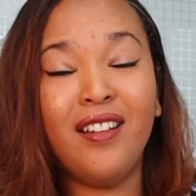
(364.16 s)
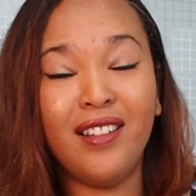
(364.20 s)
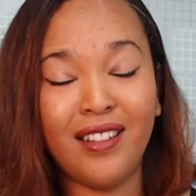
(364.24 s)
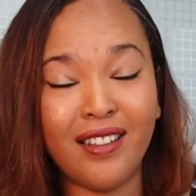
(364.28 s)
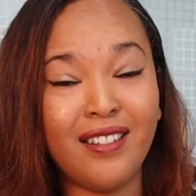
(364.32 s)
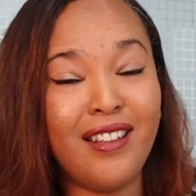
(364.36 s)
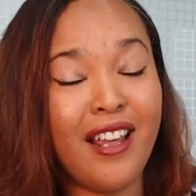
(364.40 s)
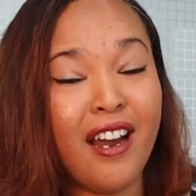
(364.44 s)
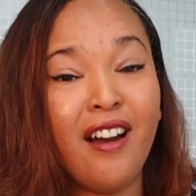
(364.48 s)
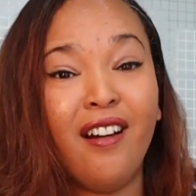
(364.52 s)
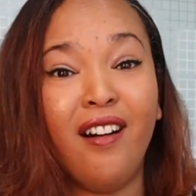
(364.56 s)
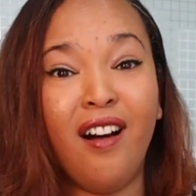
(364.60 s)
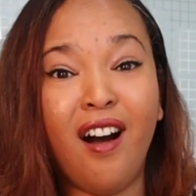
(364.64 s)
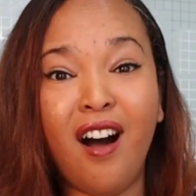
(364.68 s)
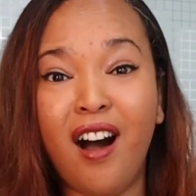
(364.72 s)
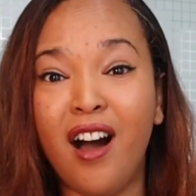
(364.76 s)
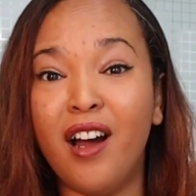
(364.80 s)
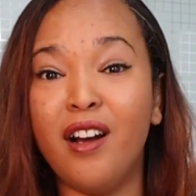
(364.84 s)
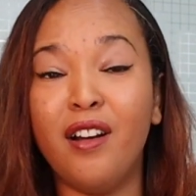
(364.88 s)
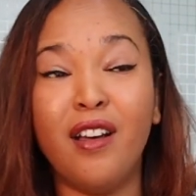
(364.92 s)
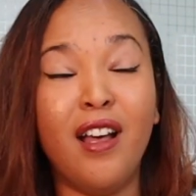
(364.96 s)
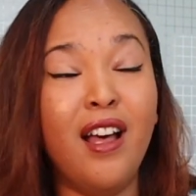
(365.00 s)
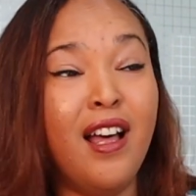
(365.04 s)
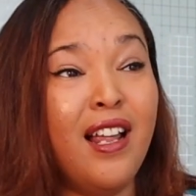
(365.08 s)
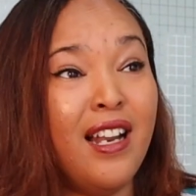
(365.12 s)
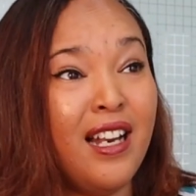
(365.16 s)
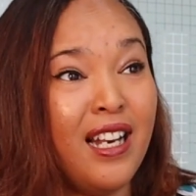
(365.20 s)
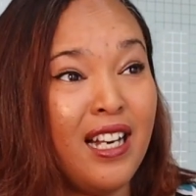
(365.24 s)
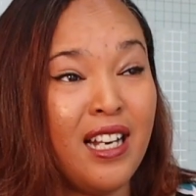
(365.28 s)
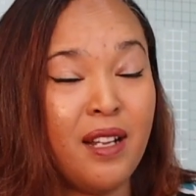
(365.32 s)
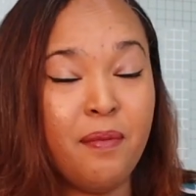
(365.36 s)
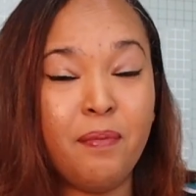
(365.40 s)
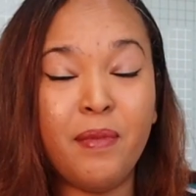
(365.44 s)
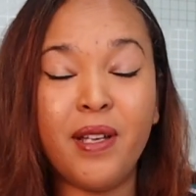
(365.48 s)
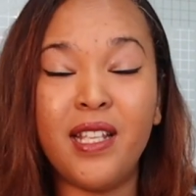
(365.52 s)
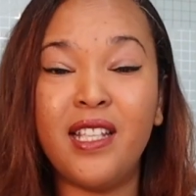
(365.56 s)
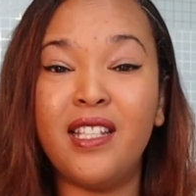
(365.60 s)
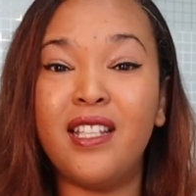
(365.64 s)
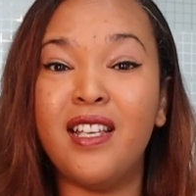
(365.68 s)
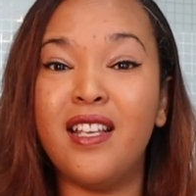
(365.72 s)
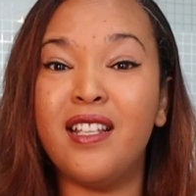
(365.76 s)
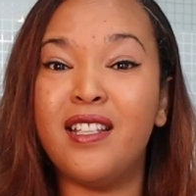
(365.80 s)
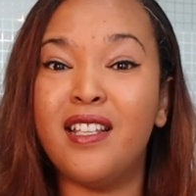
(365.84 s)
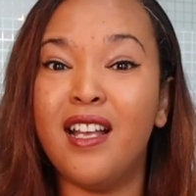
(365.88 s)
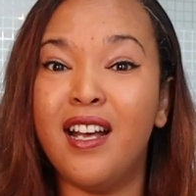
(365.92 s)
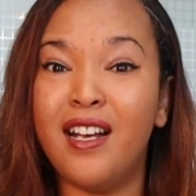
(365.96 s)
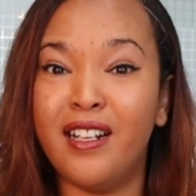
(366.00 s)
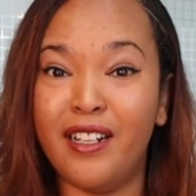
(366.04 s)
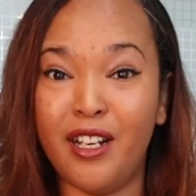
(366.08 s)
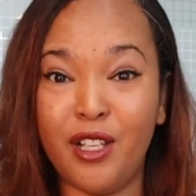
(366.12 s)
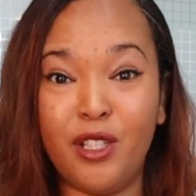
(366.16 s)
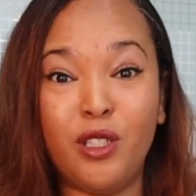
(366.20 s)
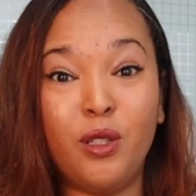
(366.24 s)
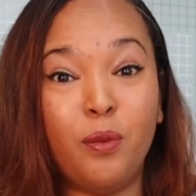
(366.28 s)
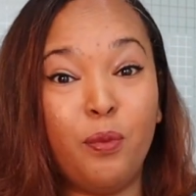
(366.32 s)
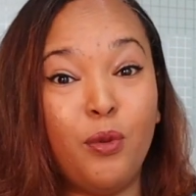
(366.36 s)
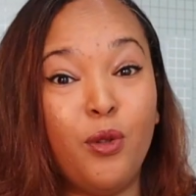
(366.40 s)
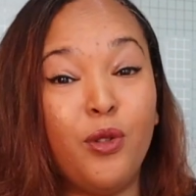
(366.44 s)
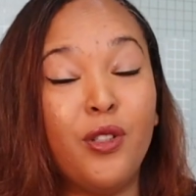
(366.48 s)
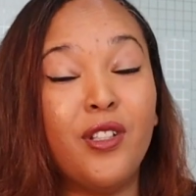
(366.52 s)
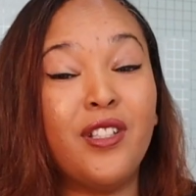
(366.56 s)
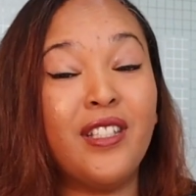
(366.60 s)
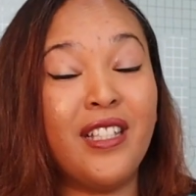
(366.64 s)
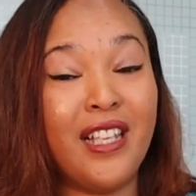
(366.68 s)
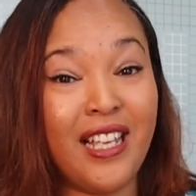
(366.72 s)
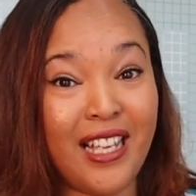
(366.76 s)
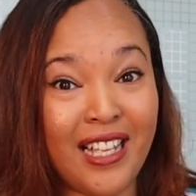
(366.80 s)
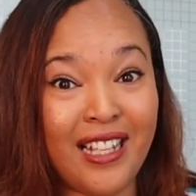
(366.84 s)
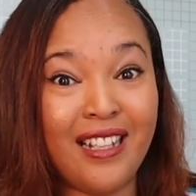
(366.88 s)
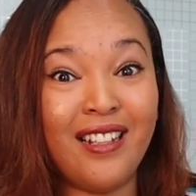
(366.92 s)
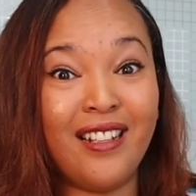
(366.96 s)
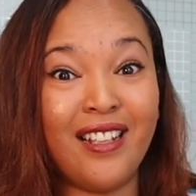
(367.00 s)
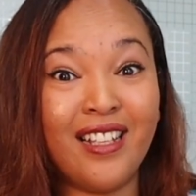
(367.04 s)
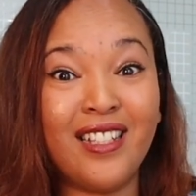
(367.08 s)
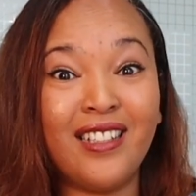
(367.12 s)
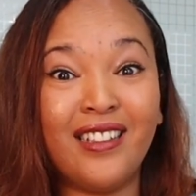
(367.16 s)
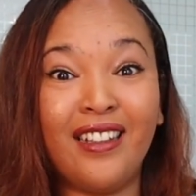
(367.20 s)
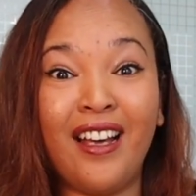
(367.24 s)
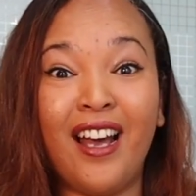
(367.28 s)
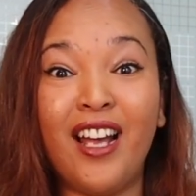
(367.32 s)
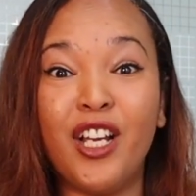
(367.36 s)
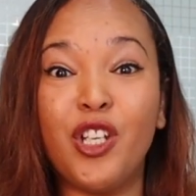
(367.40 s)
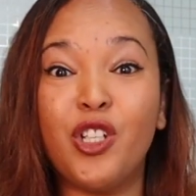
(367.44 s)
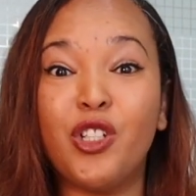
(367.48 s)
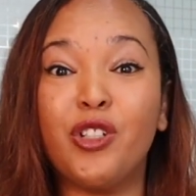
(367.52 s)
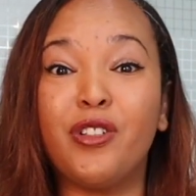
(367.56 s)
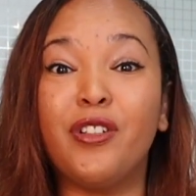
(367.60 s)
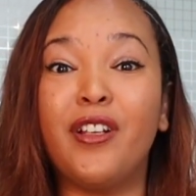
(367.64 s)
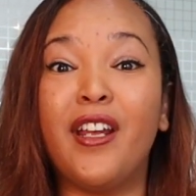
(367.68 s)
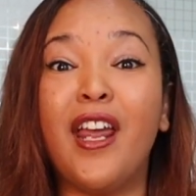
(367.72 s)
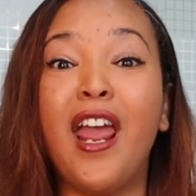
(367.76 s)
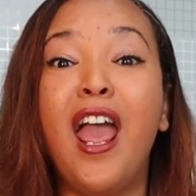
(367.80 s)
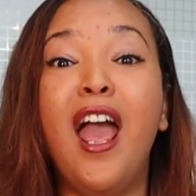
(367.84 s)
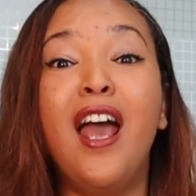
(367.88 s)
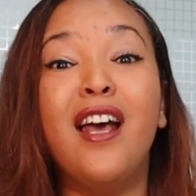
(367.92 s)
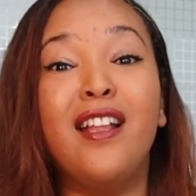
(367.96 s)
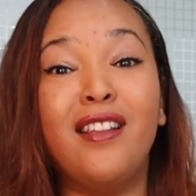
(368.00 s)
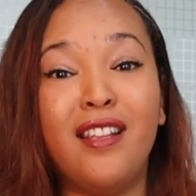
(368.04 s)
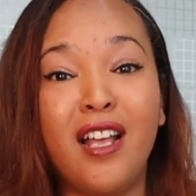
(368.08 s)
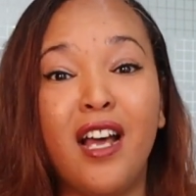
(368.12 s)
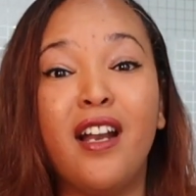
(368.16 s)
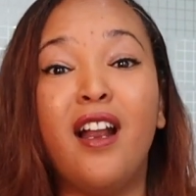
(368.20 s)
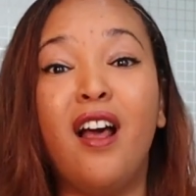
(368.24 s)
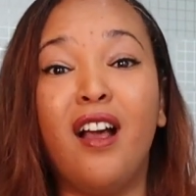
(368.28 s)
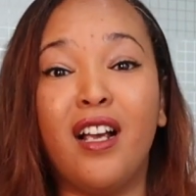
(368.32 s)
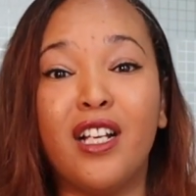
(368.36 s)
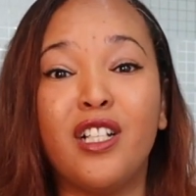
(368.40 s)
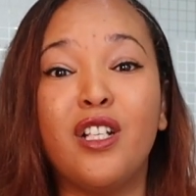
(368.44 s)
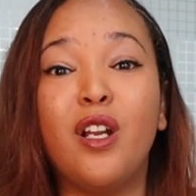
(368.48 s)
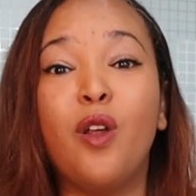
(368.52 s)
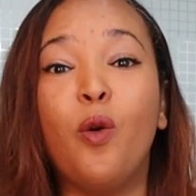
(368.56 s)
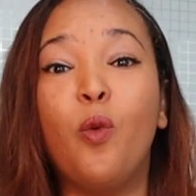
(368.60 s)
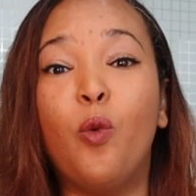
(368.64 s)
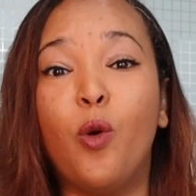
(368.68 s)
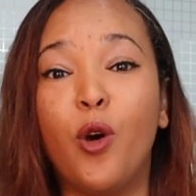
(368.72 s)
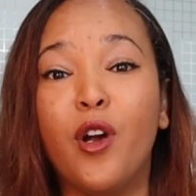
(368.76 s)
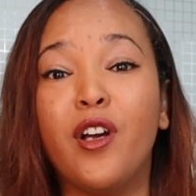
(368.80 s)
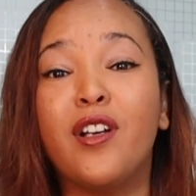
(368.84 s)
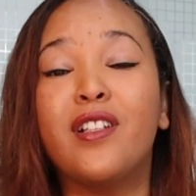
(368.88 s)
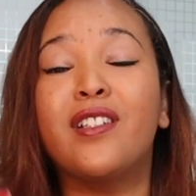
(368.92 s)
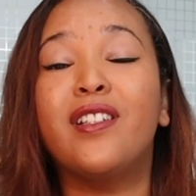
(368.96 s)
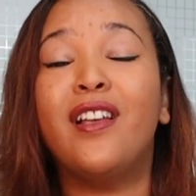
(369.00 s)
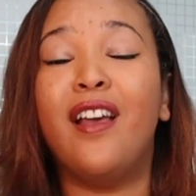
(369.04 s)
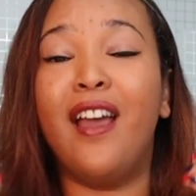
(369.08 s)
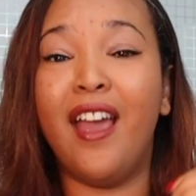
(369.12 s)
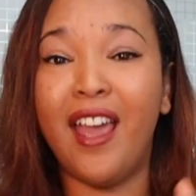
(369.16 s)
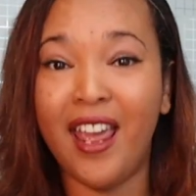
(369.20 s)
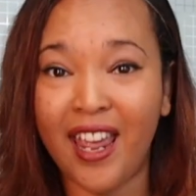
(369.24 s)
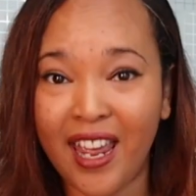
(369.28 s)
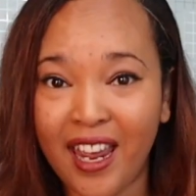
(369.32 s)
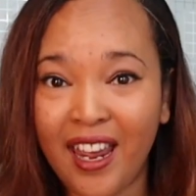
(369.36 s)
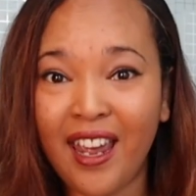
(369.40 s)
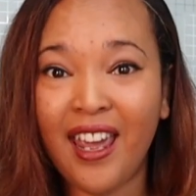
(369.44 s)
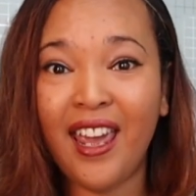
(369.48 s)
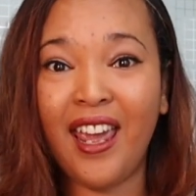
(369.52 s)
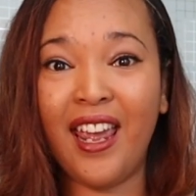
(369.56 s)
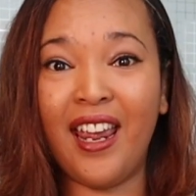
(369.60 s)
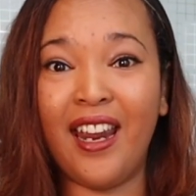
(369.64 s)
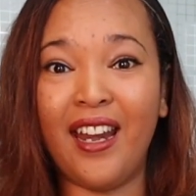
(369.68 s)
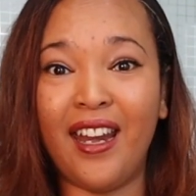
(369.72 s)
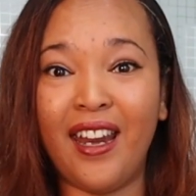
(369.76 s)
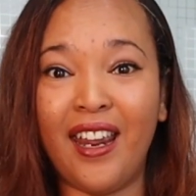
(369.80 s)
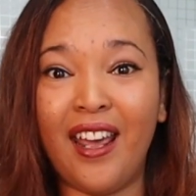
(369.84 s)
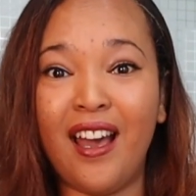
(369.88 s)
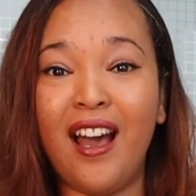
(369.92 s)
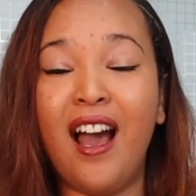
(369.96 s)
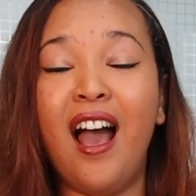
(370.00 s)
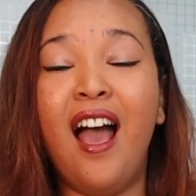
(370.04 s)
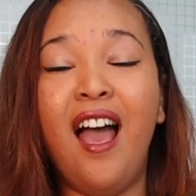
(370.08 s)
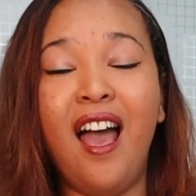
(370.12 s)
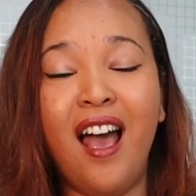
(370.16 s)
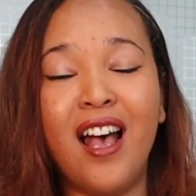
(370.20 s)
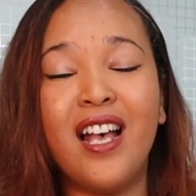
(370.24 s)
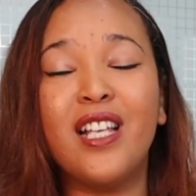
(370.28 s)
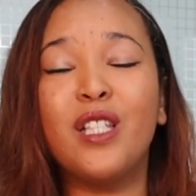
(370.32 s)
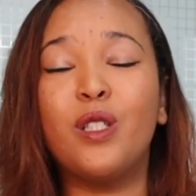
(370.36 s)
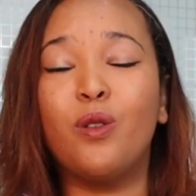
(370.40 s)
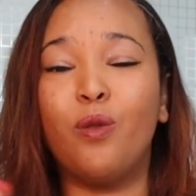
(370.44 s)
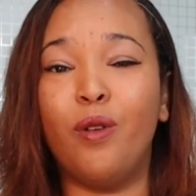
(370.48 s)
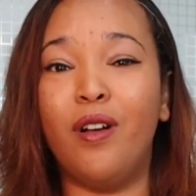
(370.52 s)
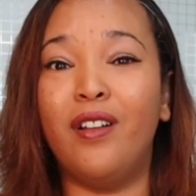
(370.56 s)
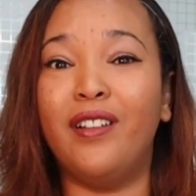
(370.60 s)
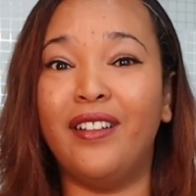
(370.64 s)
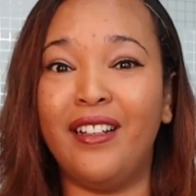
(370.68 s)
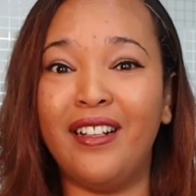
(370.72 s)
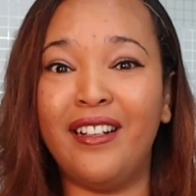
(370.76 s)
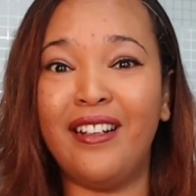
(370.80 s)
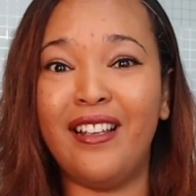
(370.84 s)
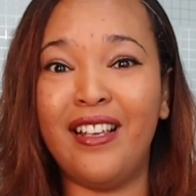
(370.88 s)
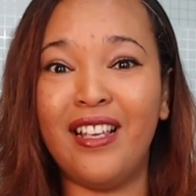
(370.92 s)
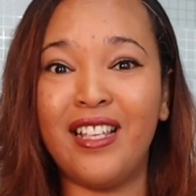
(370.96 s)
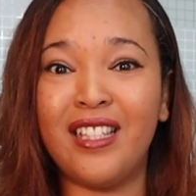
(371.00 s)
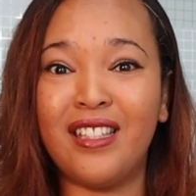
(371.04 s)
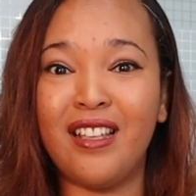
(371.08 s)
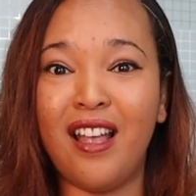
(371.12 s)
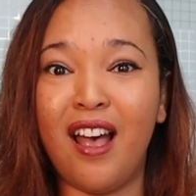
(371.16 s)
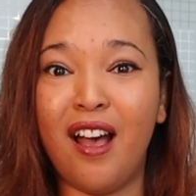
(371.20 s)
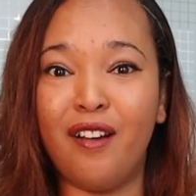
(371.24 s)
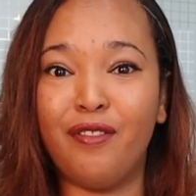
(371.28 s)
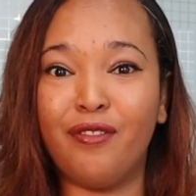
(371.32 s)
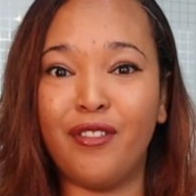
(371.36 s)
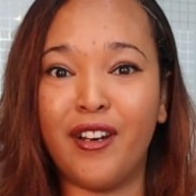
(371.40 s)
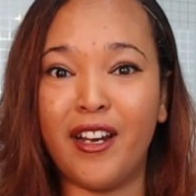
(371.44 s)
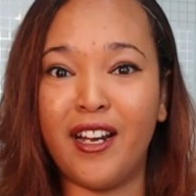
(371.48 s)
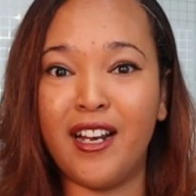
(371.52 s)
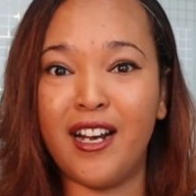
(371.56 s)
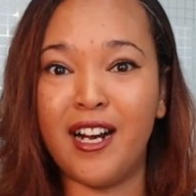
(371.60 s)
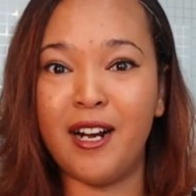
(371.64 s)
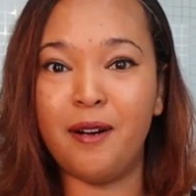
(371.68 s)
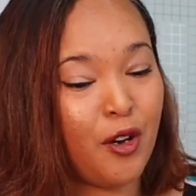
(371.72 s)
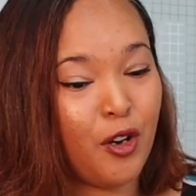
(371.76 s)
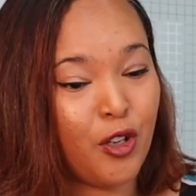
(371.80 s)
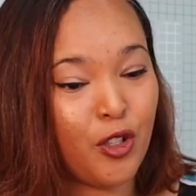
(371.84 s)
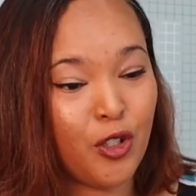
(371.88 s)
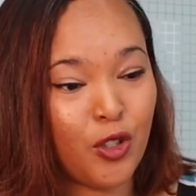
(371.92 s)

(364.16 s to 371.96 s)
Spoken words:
There are limited distributors in this country that actually works in Kenya as well in East Africa.